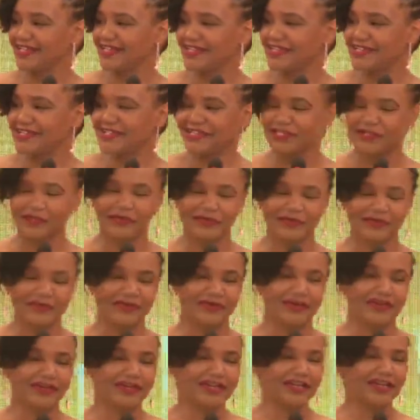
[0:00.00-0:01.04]
So
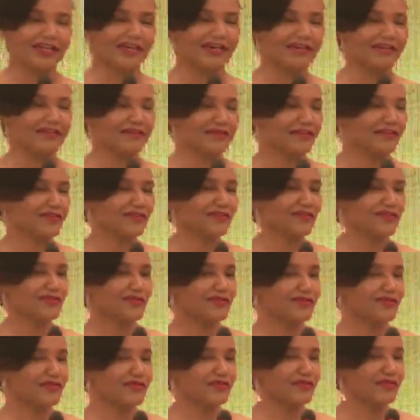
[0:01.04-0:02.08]
for those
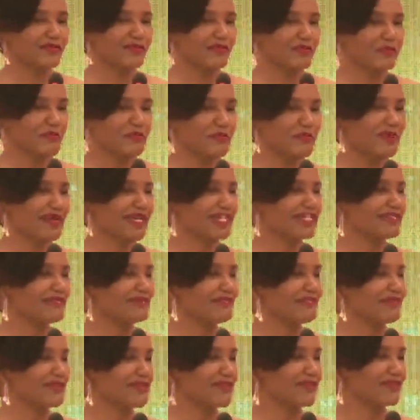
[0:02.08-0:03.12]
who might
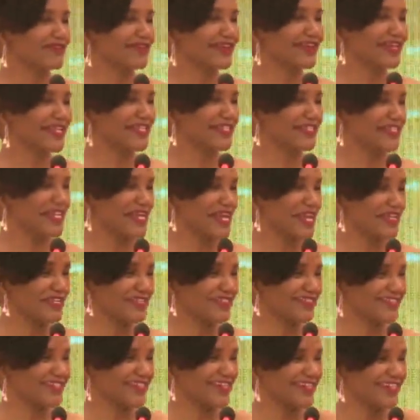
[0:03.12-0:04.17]
be of his
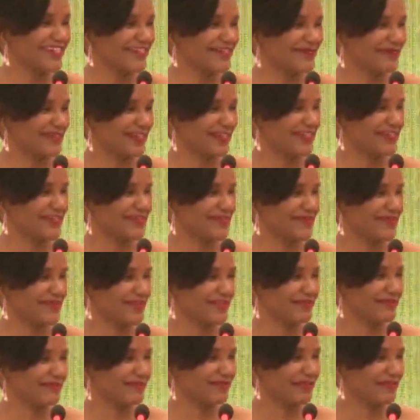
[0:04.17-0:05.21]
age and might know
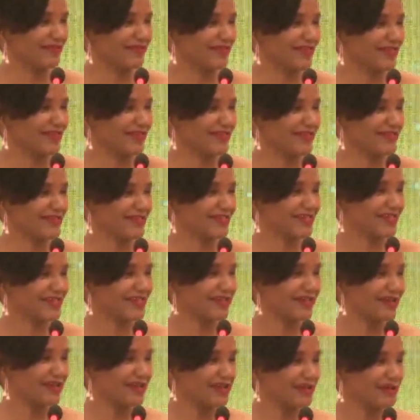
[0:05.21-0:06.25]
him, my father is
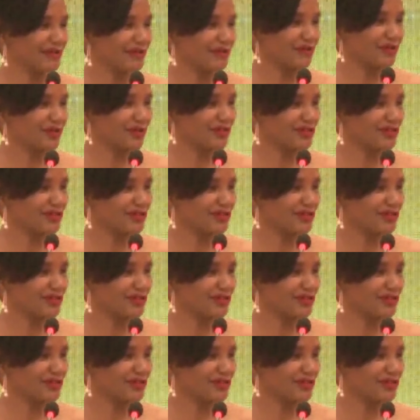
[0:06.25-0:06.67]
Paul